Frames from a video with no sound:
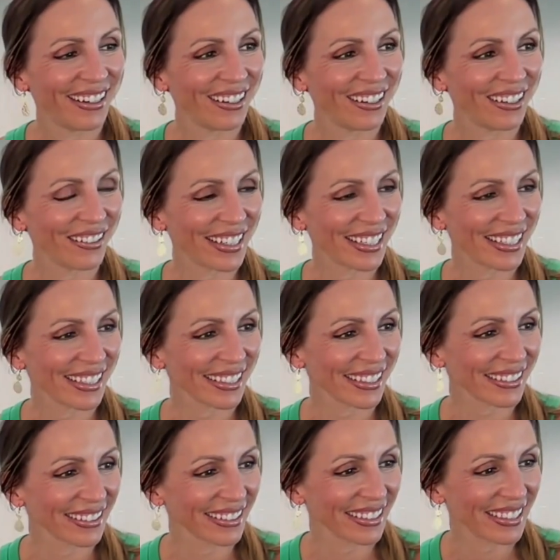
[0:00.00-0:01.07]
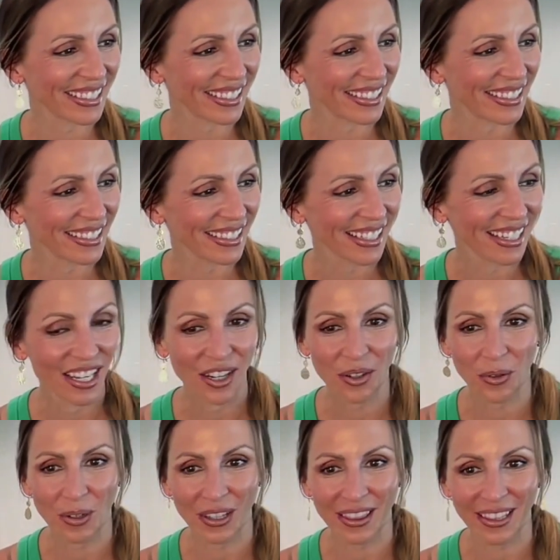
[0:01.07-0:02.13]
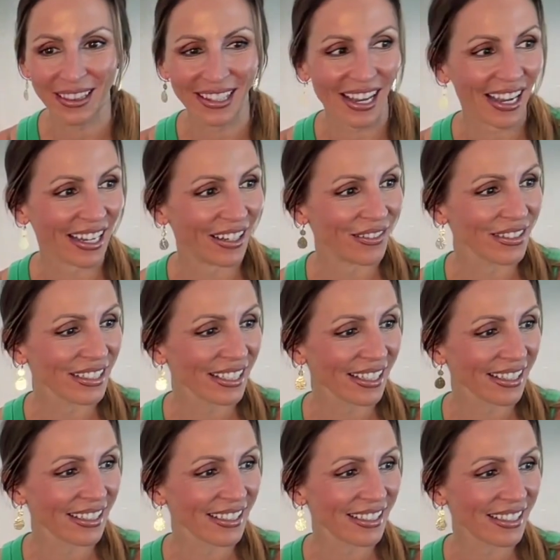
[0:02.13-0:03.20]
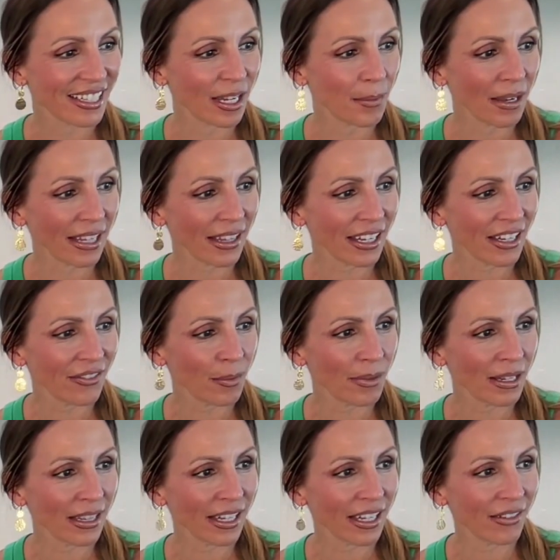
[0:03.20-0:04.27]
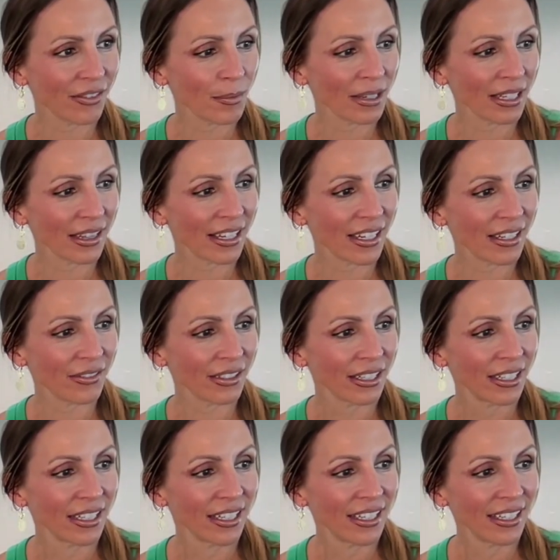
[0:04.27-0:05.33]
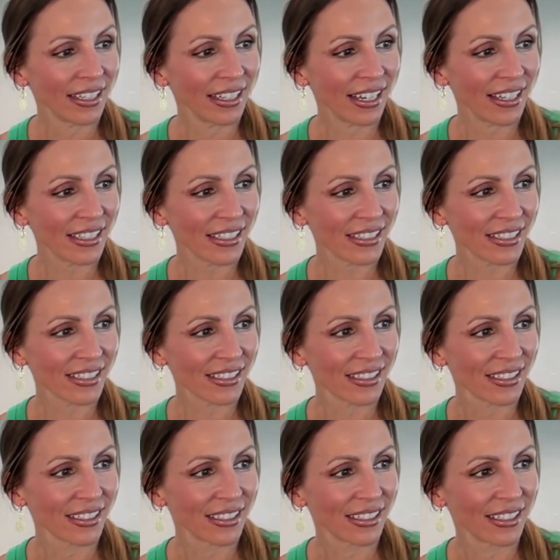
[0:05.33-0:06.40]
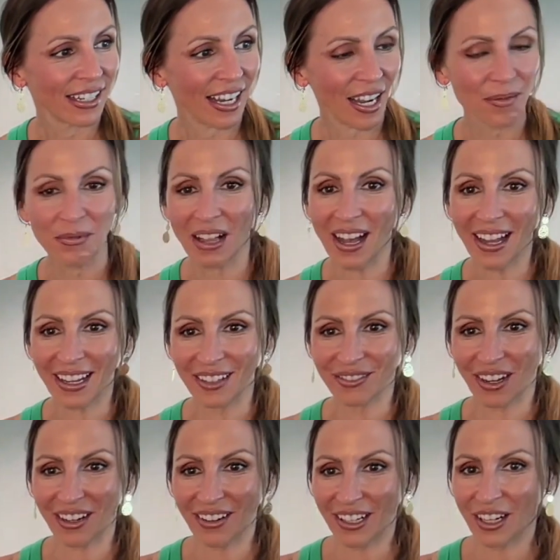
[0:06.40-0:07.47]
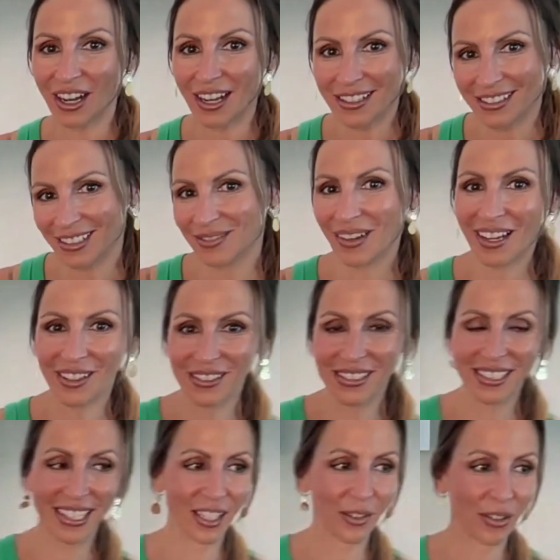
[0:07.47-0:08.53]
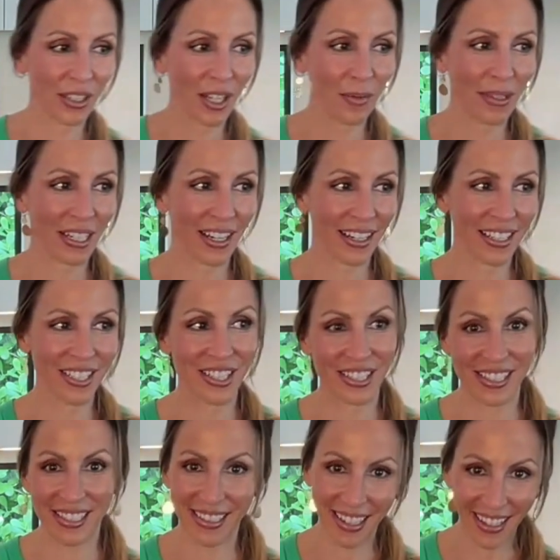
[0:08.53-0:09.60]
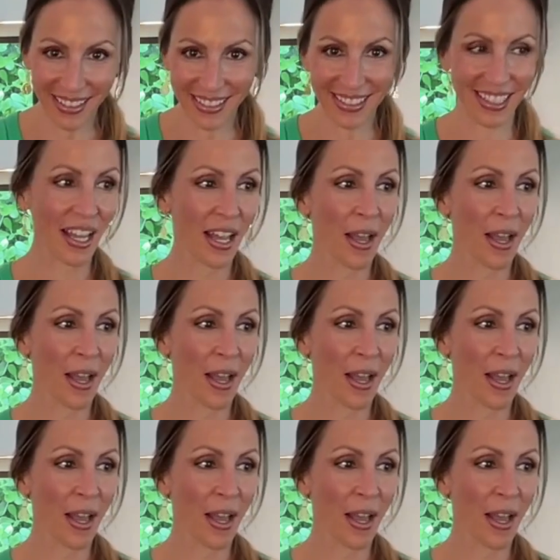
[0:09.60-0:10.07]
Always little glitches with lives. Let's see. Am I live? Am I live? Am I live? Yes, I'm live. All right, awesome. I don't see anyone coming on just yet,